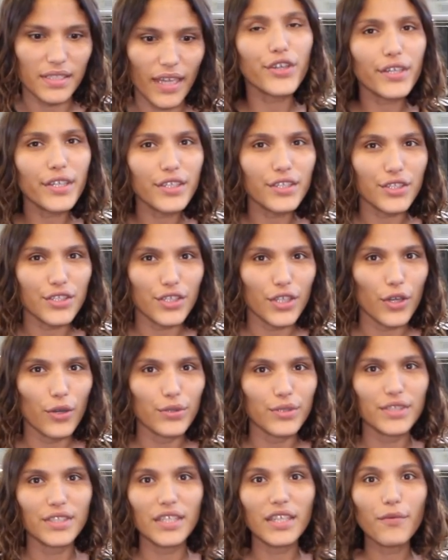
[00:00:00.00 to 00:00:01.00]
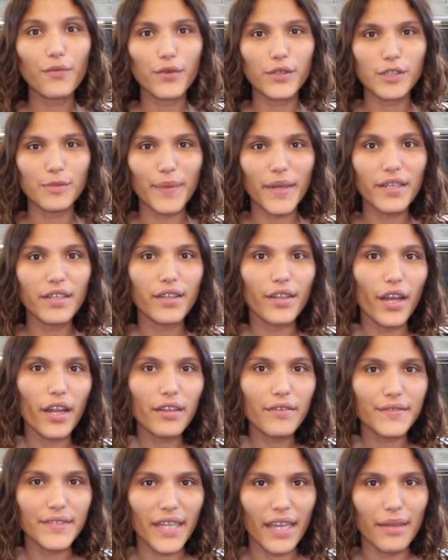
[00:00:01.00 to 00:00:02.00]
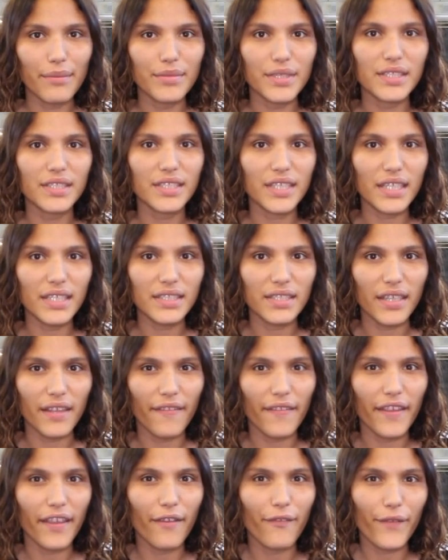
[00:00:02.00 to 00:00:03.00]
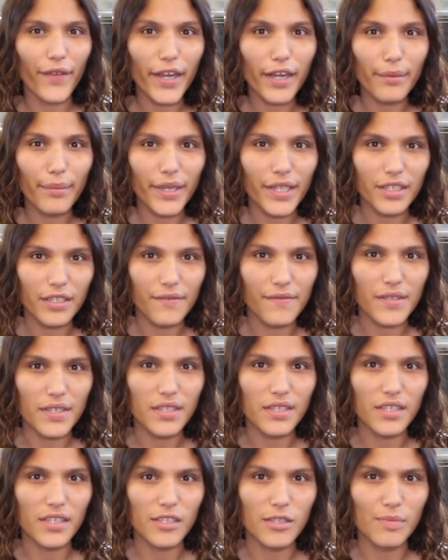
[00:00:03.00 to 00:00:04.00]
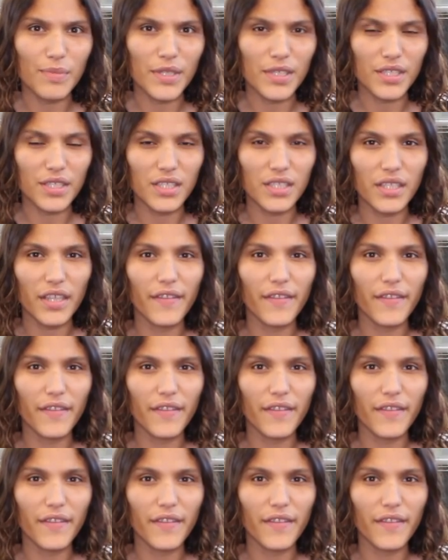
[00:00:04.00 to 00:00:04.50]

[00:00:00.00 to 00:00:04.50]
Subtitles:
During the show, Steve would spend a lot of time discussing the environment of these sea species